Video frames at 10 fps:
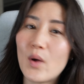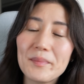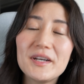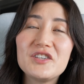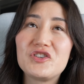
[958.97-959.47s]
I'm
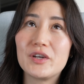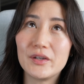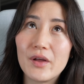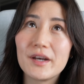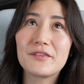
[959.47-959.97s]
going to
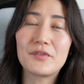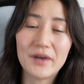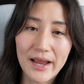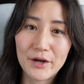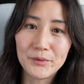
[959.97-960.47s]
chill on it for
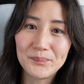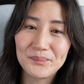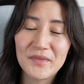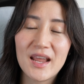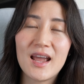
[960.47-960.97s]
now.
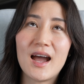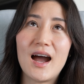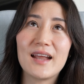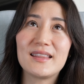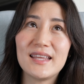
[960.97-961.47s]

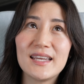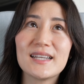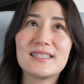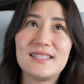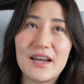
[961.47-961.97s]
I think
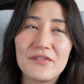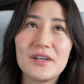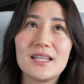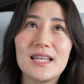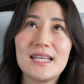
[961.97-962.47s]
it is
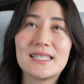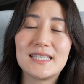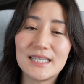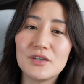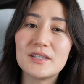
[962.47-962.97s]
definitely
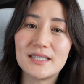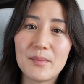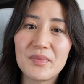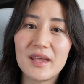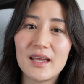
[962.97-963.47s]
still
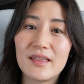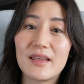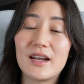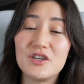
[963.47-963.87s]
something that I